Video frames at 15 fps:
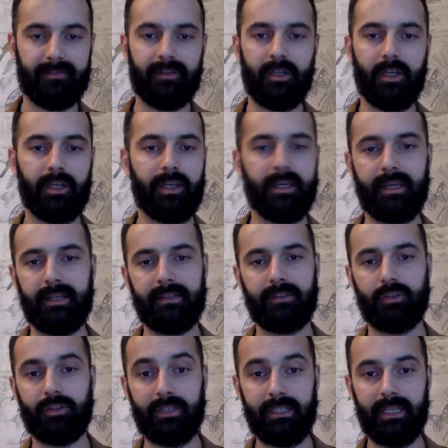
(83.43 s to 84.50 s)
young kids
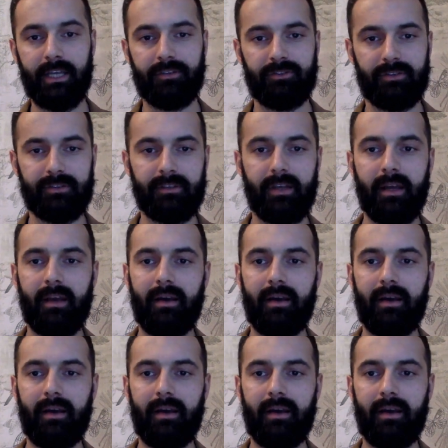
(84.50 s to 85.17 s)
or teenagers,